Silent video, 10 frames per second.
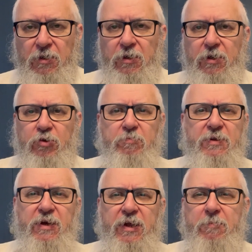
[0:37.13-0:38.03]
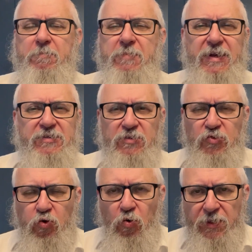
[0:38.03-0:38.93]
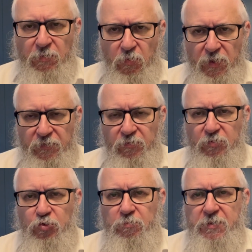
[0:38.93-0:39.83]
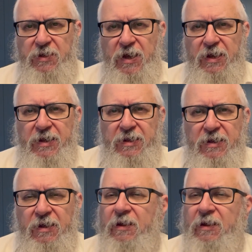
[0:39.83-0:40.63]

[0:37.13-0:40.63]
It could be an amazing talk that we went to. It could be an